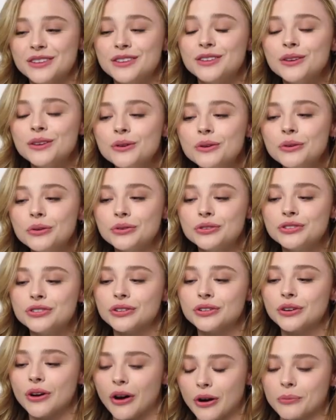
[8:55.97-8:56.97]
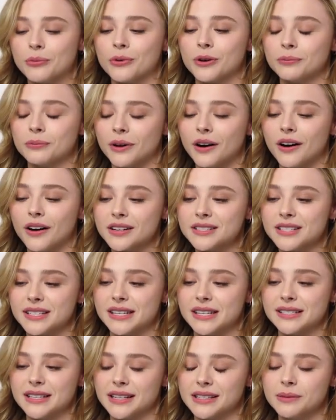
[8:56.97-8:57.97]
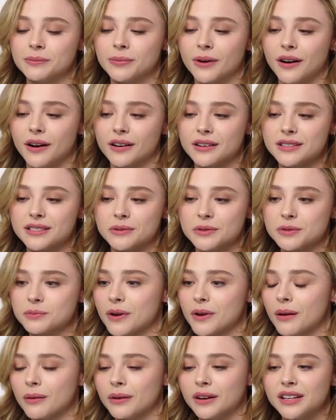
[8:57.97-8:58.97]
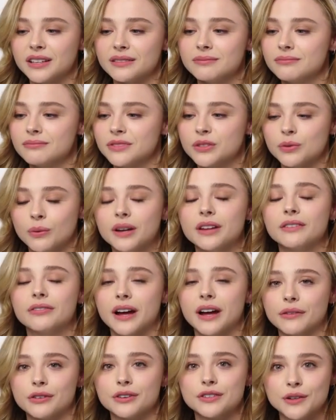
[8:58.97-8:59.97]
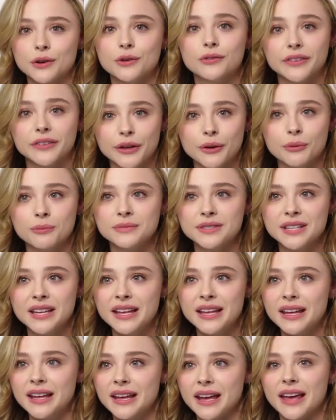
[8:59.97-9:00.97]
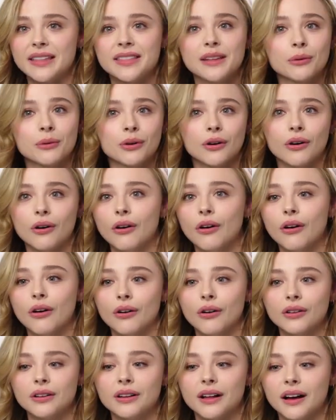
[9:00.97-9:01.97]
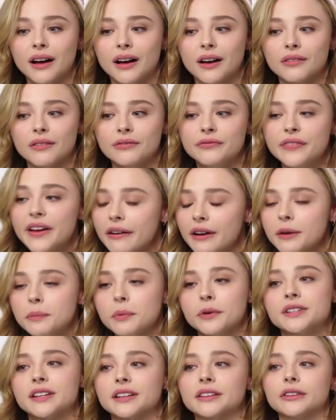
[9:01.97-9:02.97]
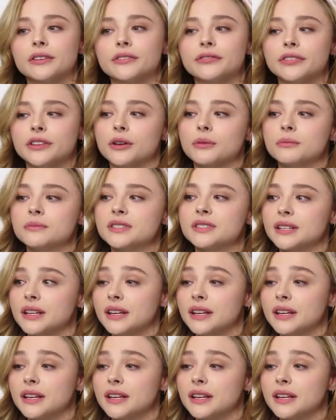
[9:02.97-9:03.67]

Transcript: huge cardboard box, and inside the box, it was probably 25 or so films. And they were all very particular films.